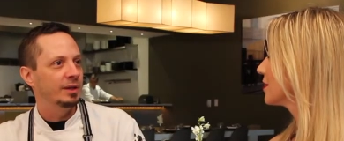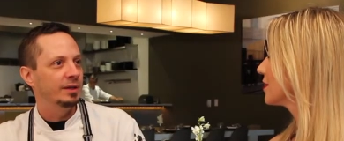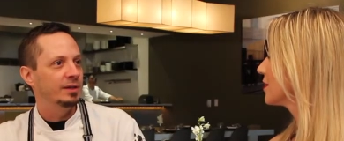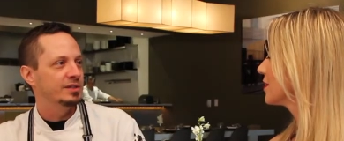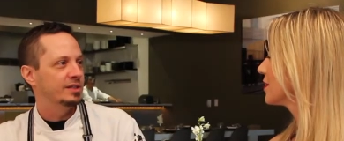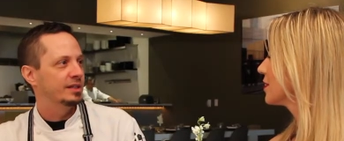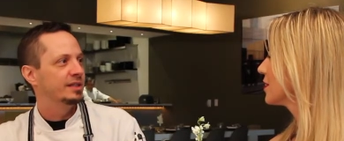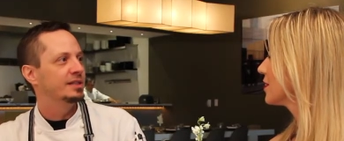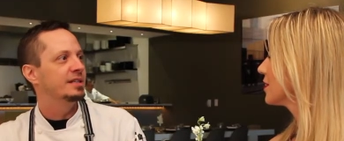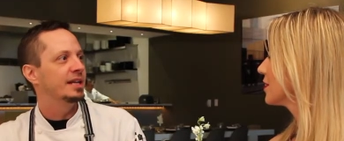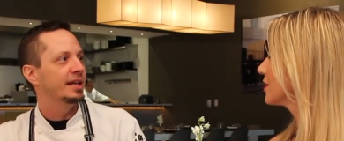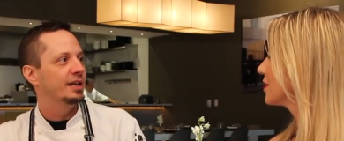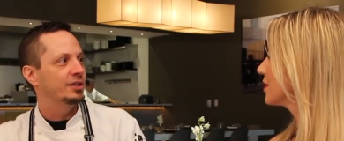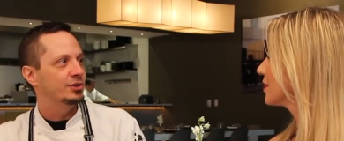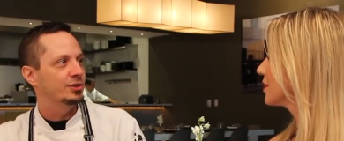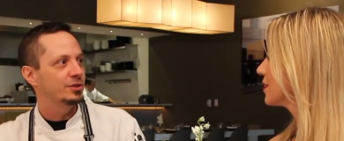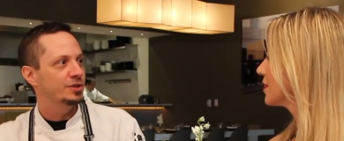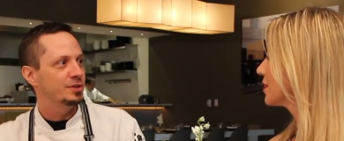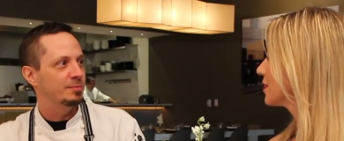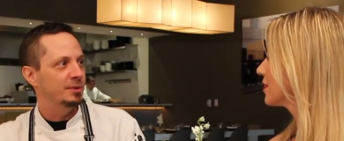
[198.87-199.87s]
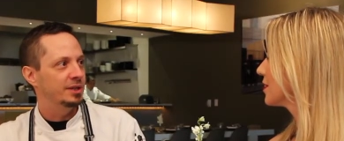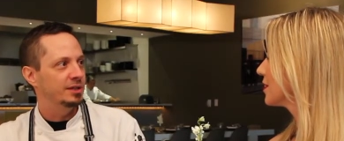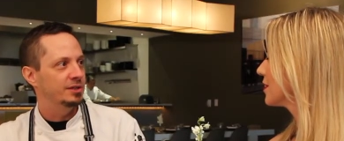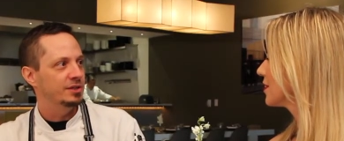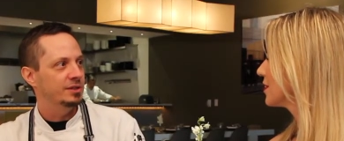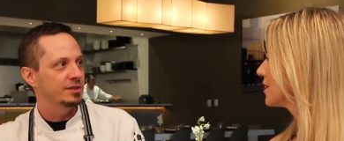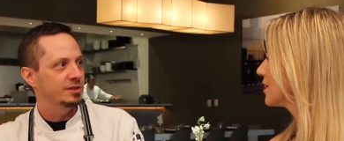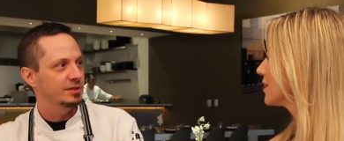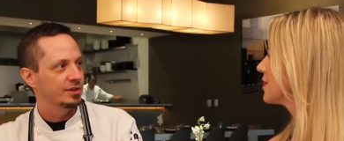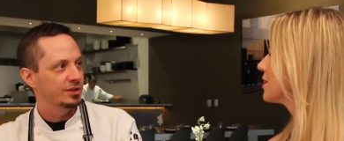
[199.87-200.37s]
Speaker 1: is an endangered
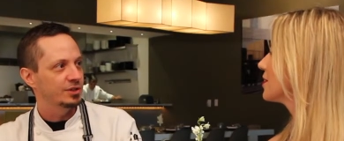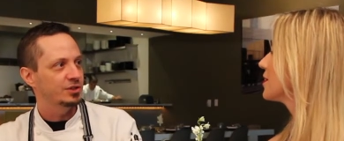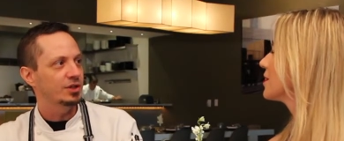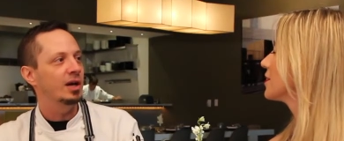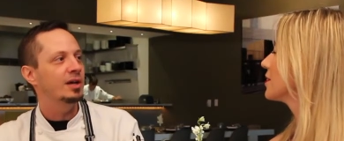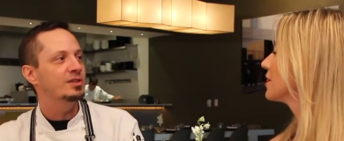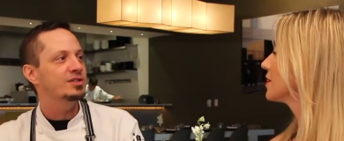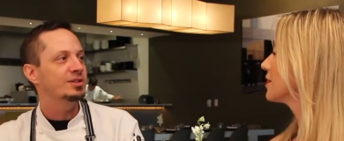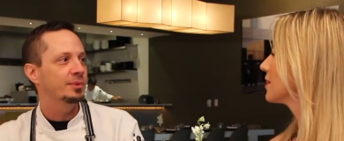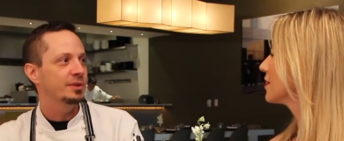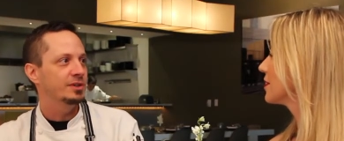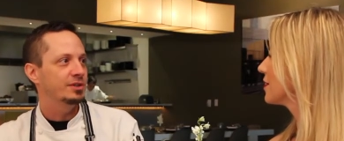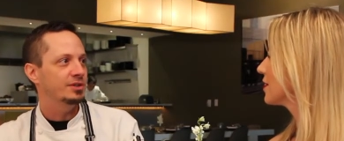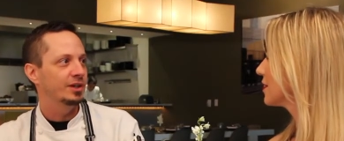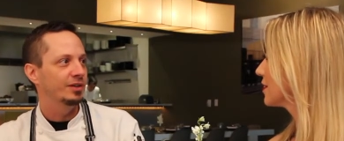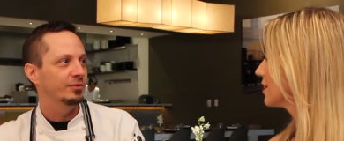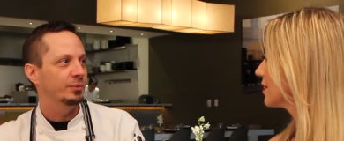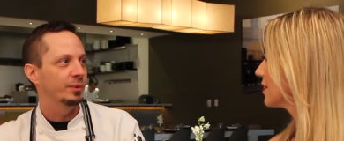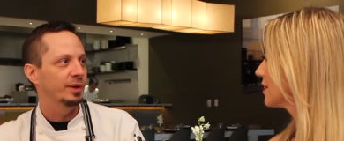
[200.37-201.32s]
species, and the sauce that we serve